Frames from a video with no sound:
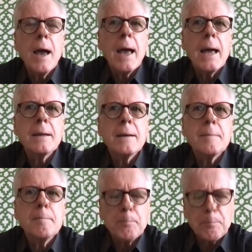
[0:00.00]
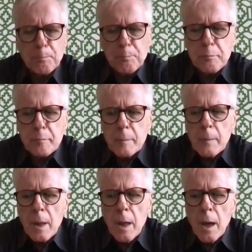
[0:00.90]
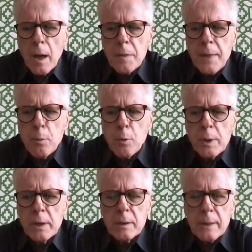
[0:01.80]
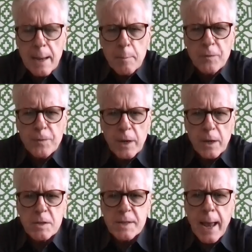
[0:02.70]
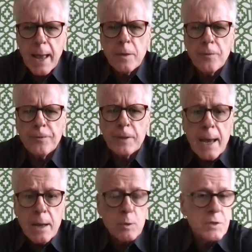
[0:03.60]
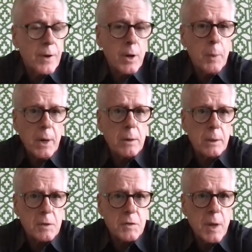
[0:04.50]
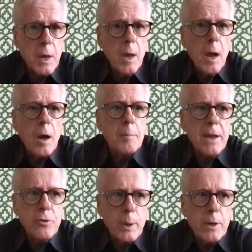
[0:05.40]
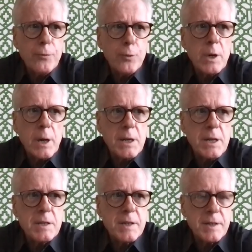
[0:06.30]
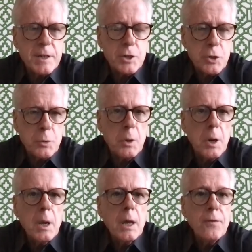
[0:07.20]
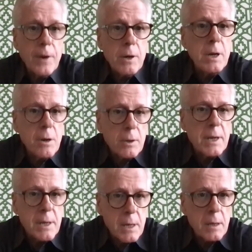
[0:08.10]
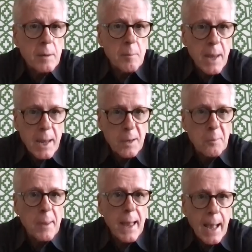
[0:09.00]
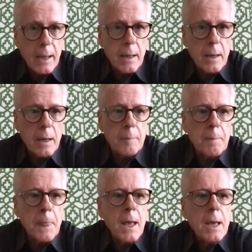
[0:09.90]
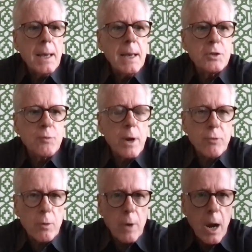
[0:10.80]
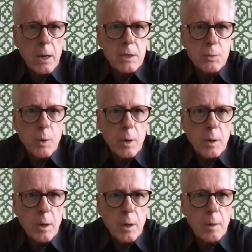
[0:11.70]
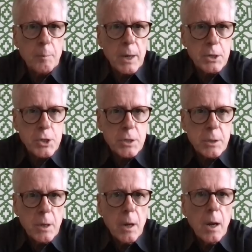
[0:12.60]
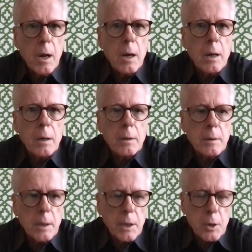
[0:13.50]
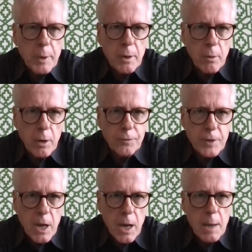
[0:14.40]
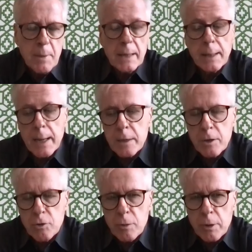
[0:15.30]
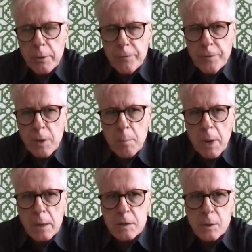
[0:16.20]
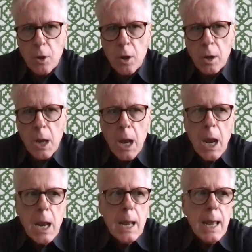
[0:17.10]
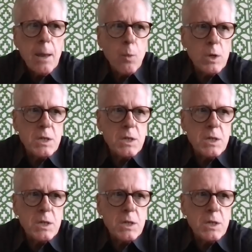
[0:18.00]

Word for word: and uh, they were real glamour figures. And the flight was very perilous. On May 24, 1962, he very nearly didn't make it back. Uh, his retro rockets were uh, punched uh, a little bit off time. He landed 250 miles long. He was